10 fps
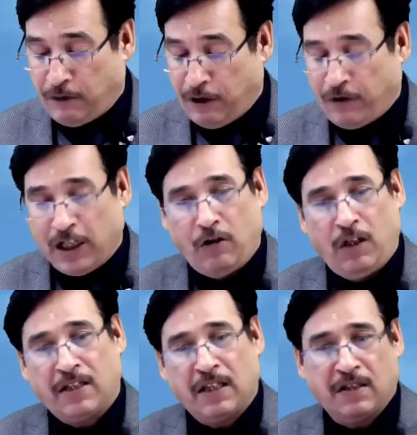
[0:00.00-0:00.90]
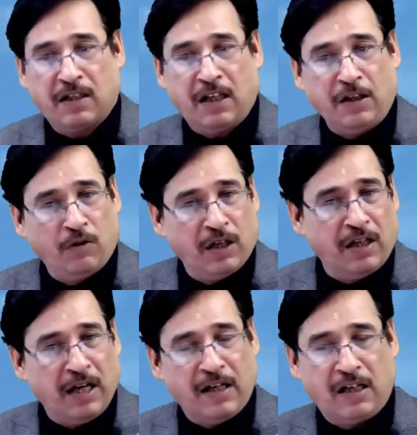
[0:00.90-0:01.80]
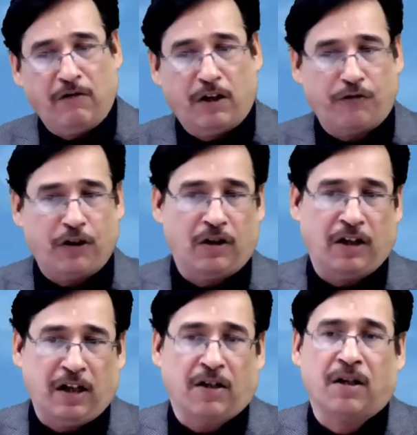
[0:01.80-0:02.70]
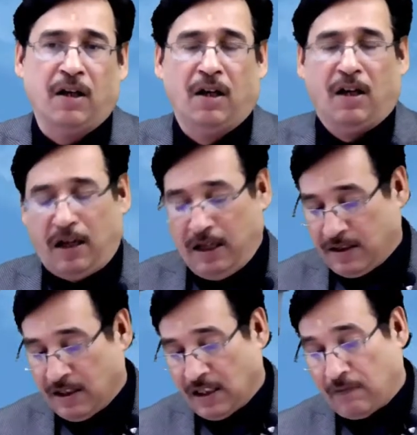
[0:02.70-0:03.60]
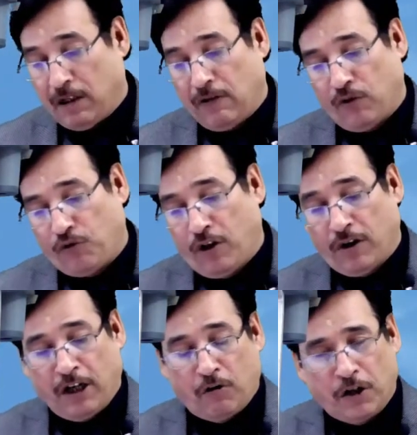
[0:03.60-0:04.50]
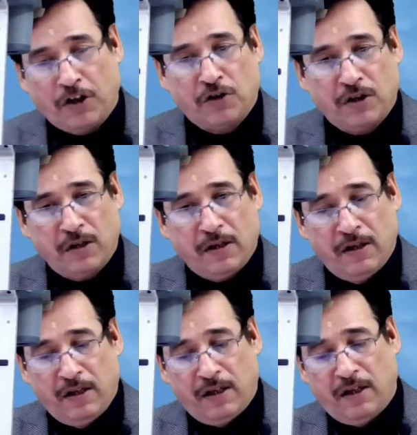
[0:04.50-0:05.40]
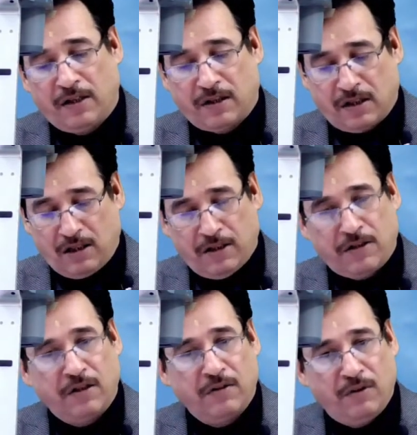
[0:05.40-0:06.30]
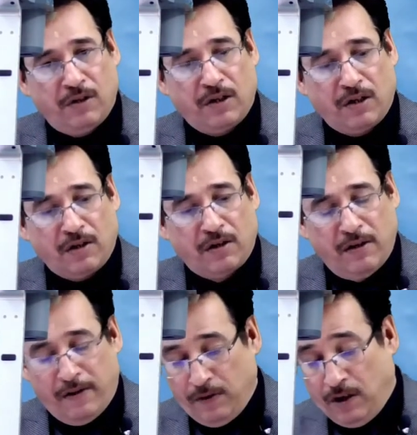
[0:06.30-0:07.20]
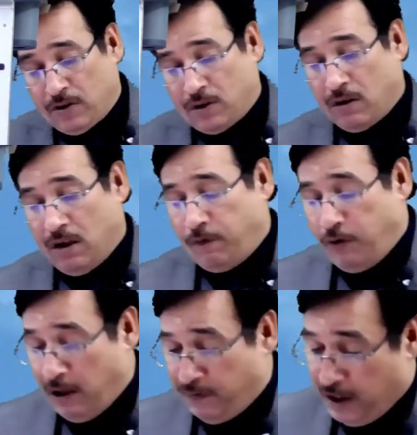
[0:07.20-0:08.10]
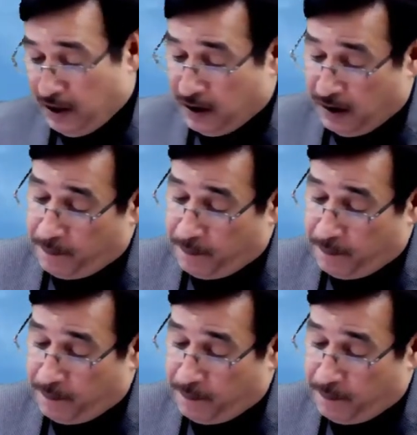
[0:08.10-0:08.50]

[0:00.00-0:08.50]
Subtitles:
and valueless asset, and you can directly what we call get assets available for equity share. Is it clear to you or not? So if you have done